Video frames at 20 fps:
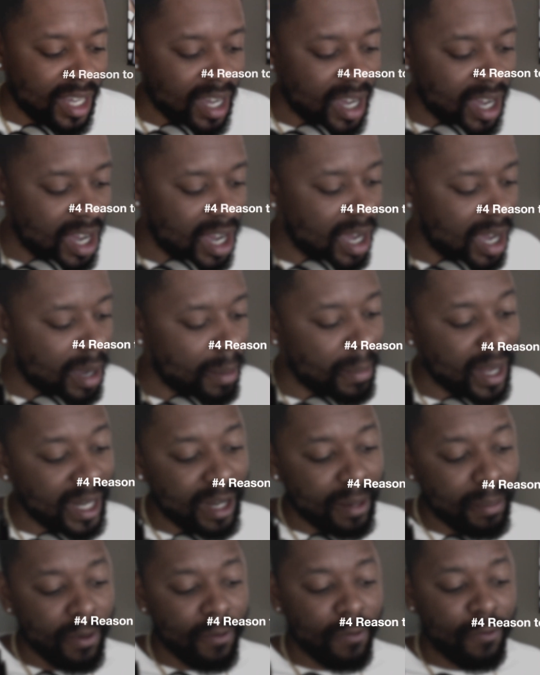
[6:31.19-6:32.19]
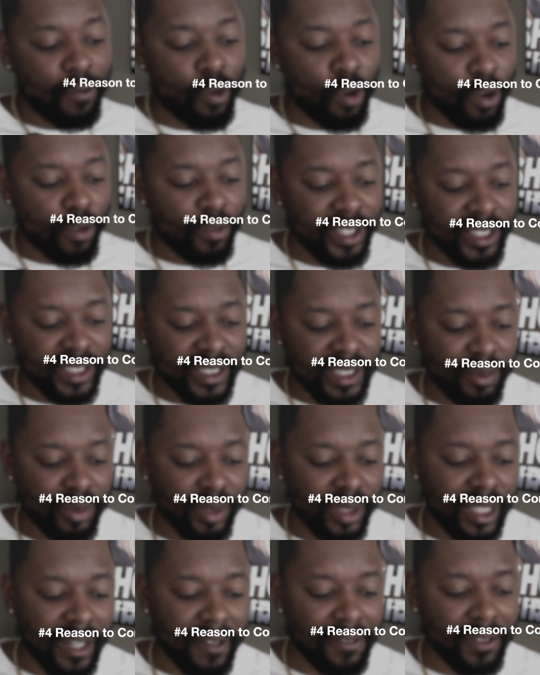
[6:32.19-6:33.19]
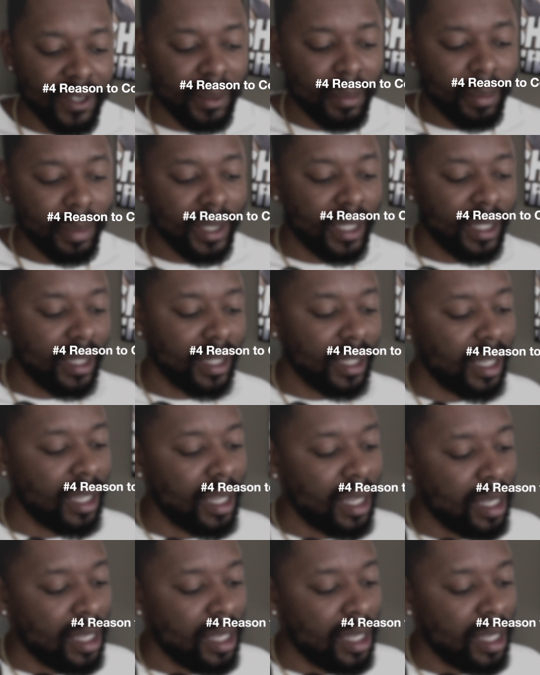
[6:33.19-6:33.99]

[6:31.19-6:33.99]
My number four reason would definitely be